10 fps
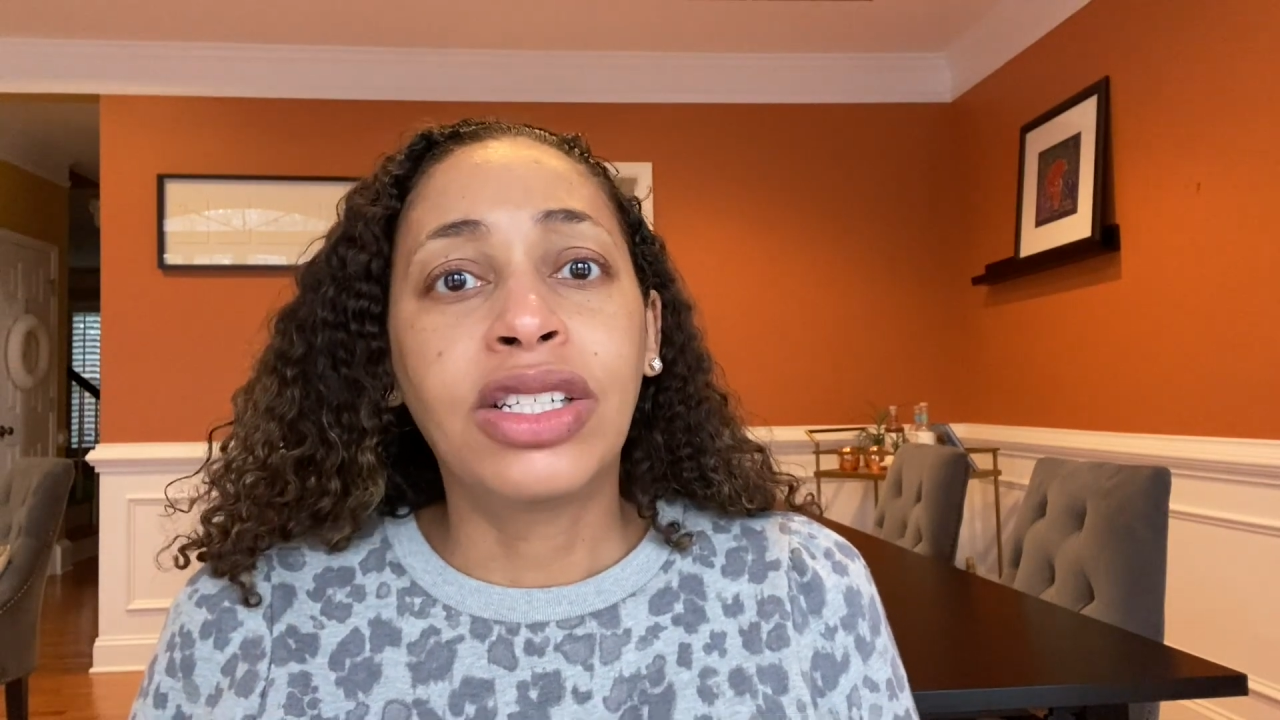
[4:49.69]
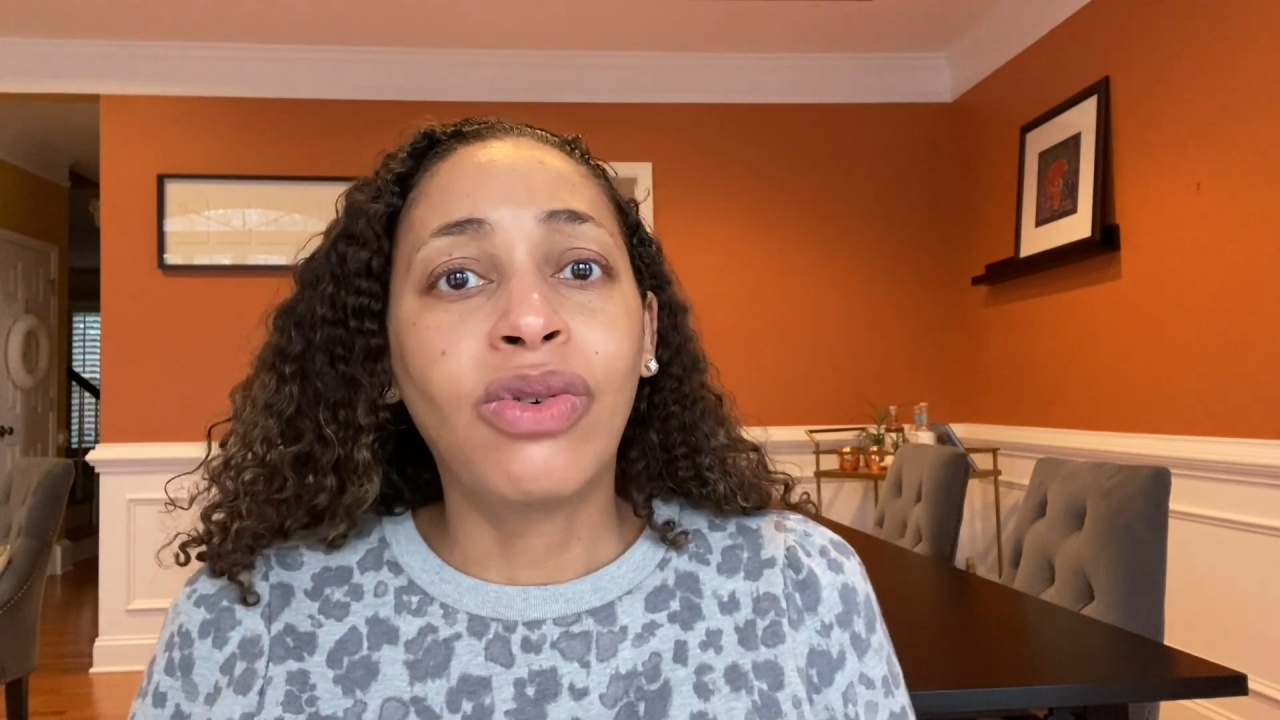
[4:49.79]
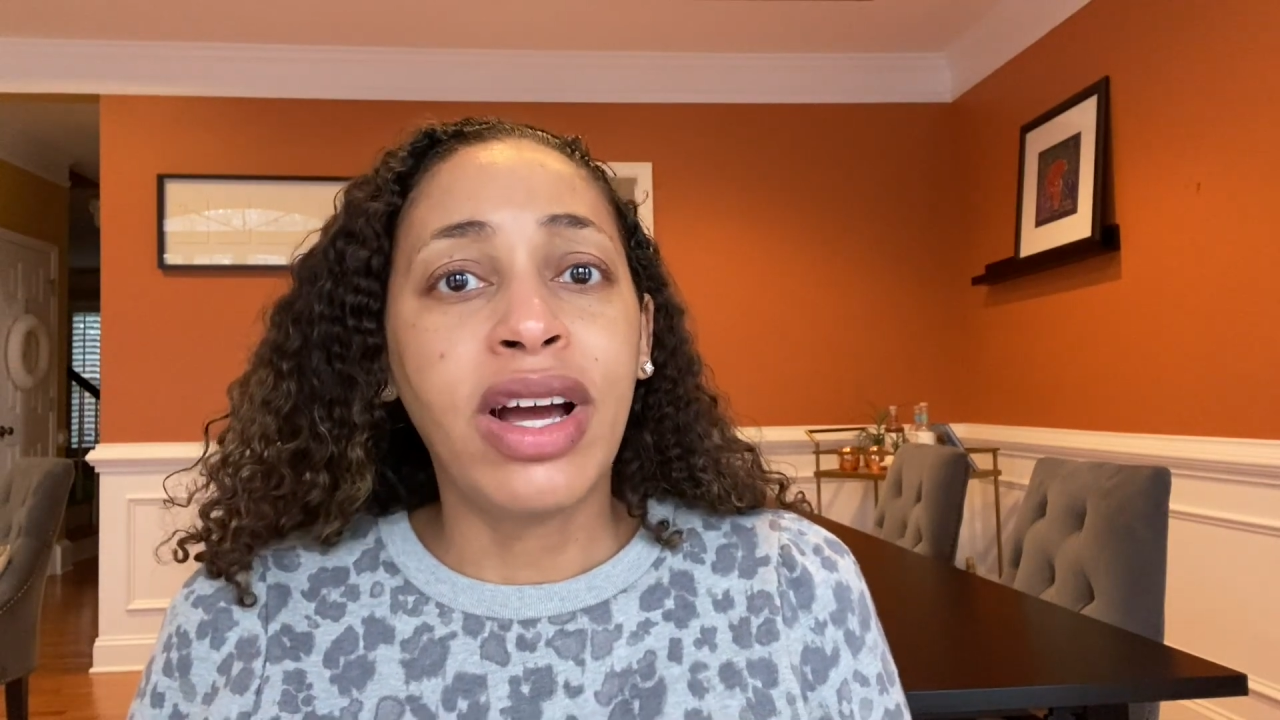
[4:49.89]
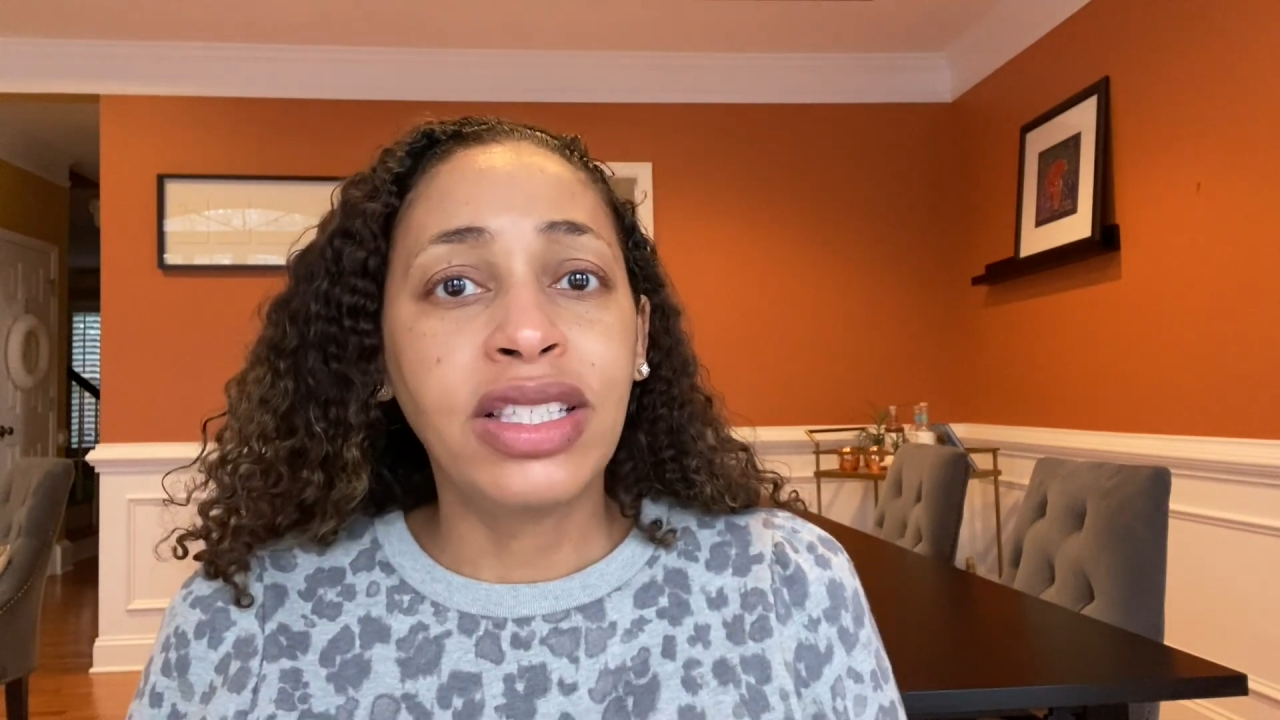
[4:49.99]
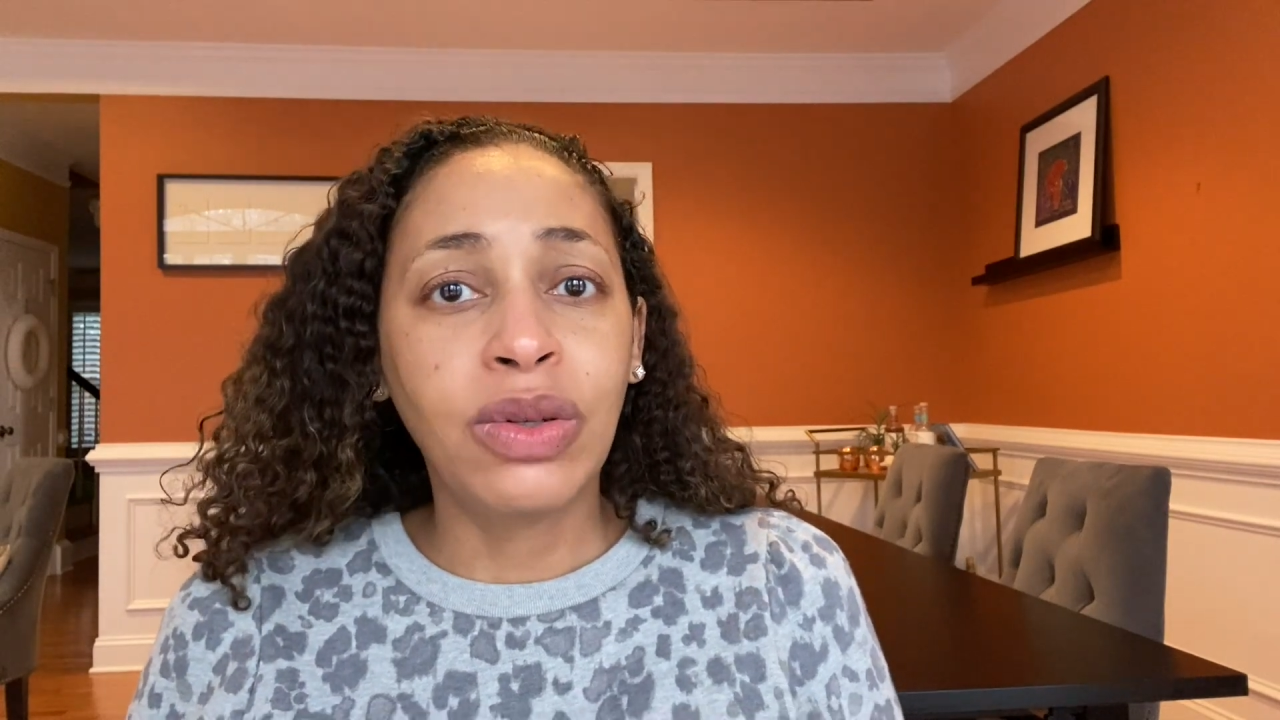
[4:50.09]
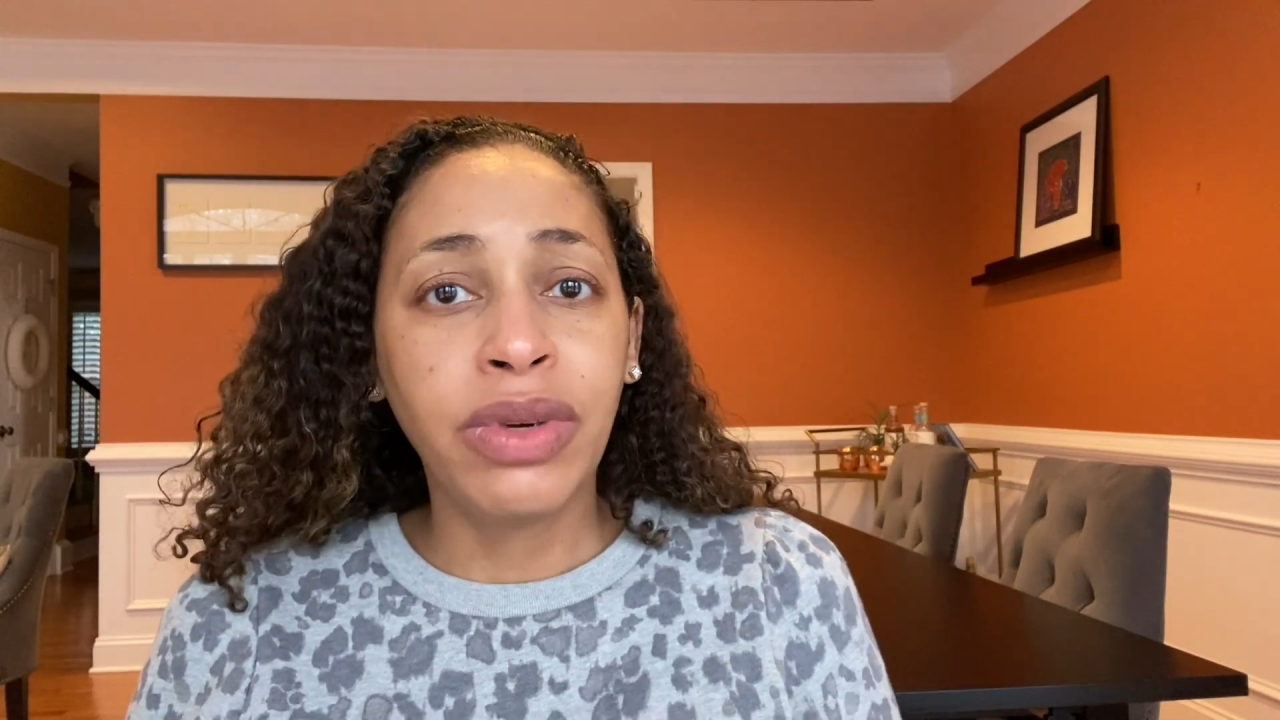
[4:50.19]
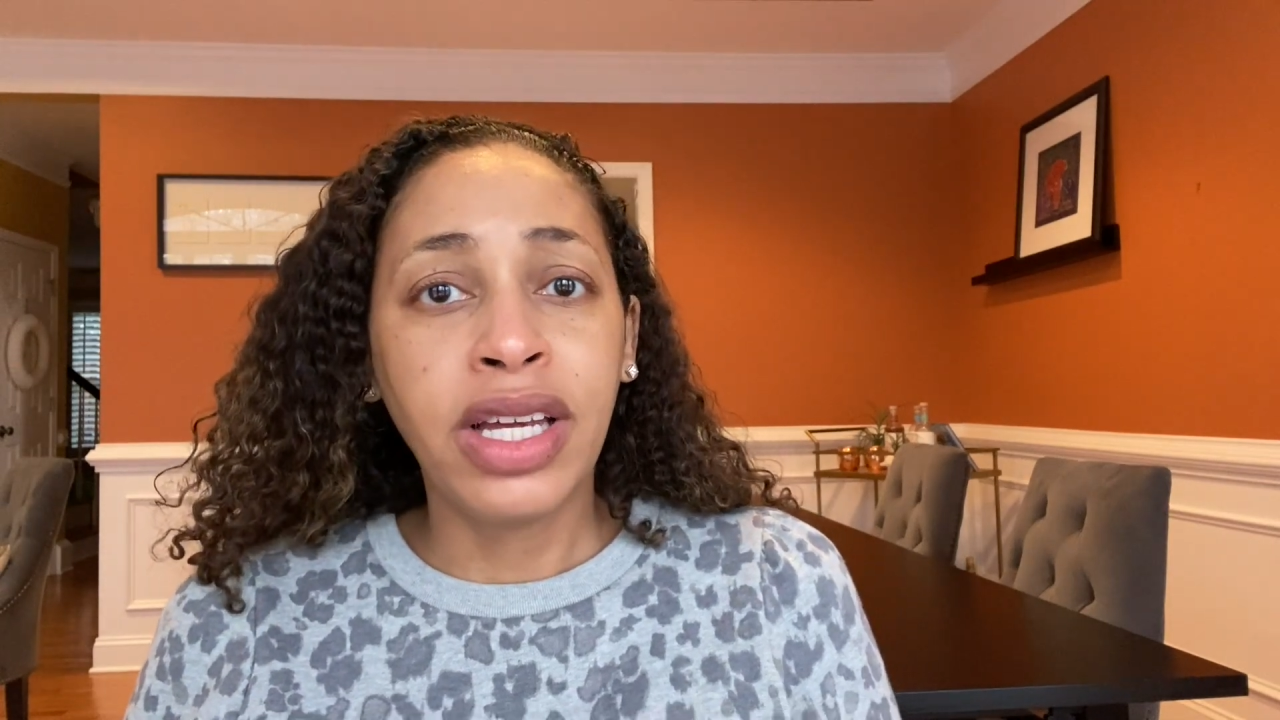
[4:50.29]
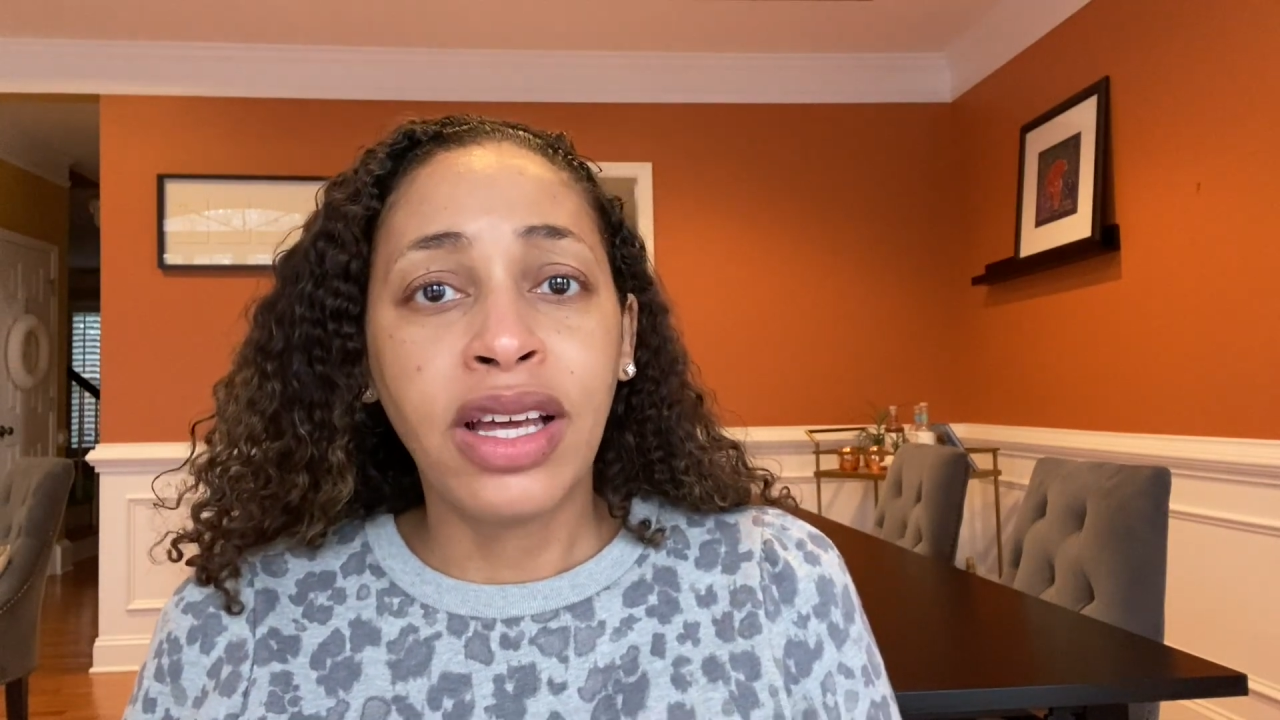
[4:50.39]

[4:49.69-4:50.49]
twice a week.